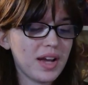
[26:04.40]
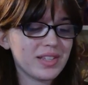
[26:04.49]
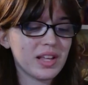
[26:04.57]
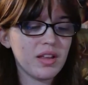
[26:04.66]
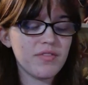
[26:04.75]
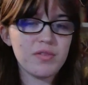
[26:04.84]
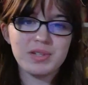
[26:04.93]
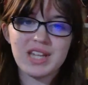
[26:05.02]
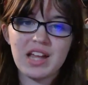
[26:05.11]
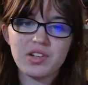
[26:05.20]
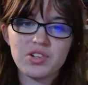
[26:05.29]
nice. I love the
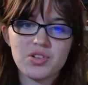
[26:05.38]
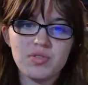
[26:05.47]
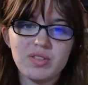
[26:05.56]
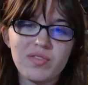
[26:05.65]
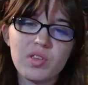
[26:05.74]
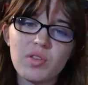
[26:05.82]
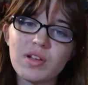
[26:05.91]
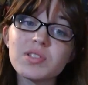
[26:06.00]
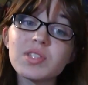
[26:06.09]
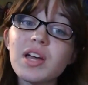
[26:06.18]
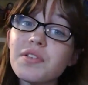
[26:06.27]
metallic shoes, even though
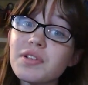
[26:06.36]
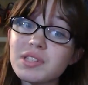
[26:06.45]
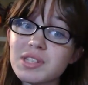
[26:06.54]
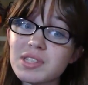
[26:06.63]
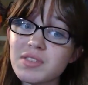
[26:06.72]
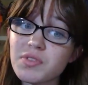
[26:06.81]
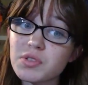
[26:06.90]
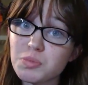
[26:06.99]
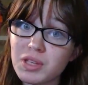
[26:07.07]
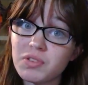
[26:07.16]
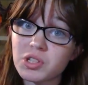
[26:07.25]
there's another instance of those
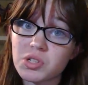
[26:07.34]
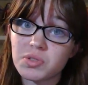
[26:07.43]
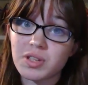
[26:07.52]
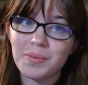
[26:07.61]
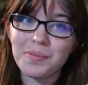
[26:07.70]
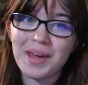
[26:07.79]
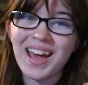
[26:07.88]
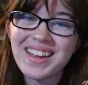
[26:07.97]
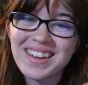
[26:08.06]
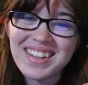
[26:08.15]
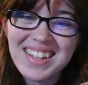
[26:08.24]
Believix shoes coming back.